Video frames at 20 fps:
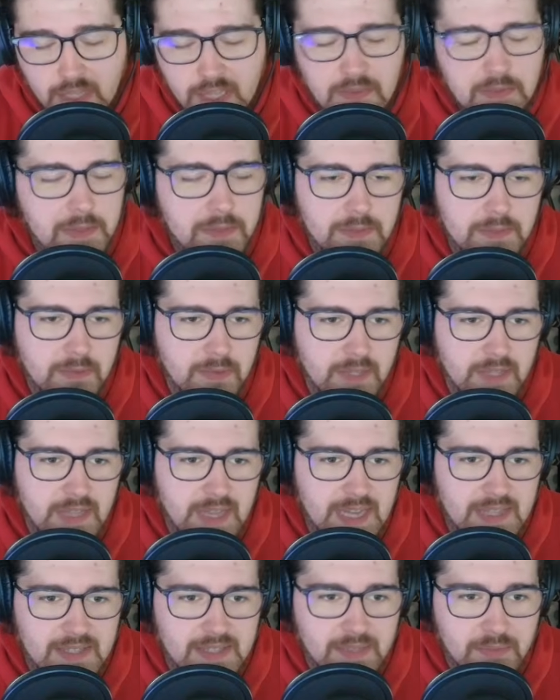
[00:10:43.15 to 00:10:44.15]
It was really
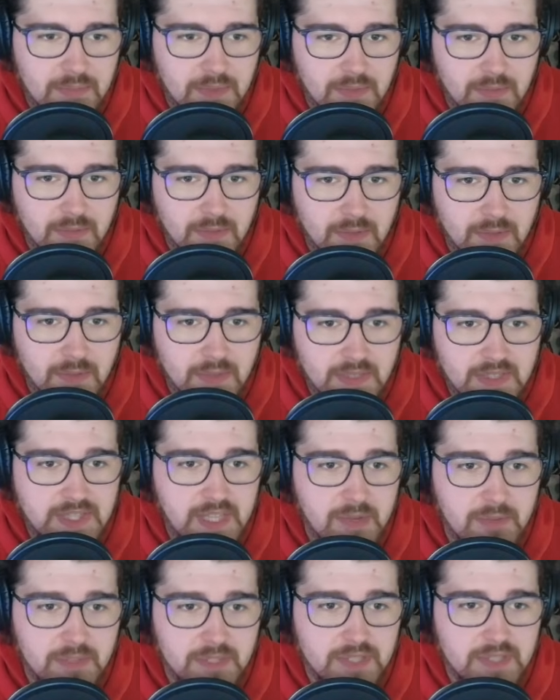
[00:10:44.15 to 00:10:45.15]
that simple for the
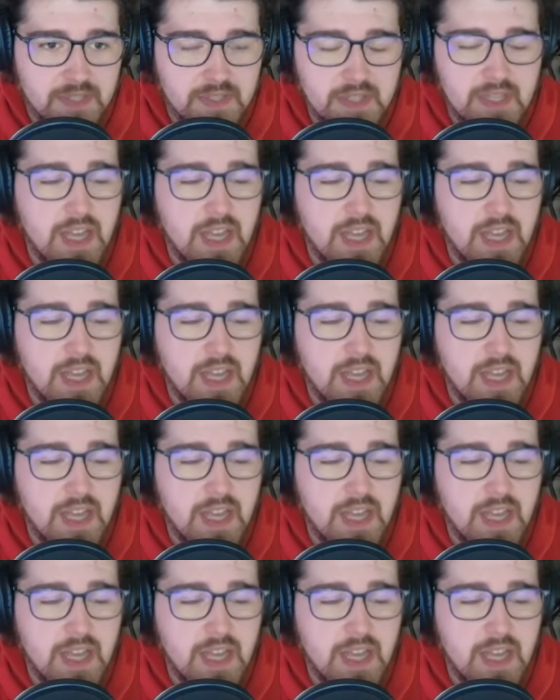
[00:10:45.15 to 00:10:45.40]
sandwiches.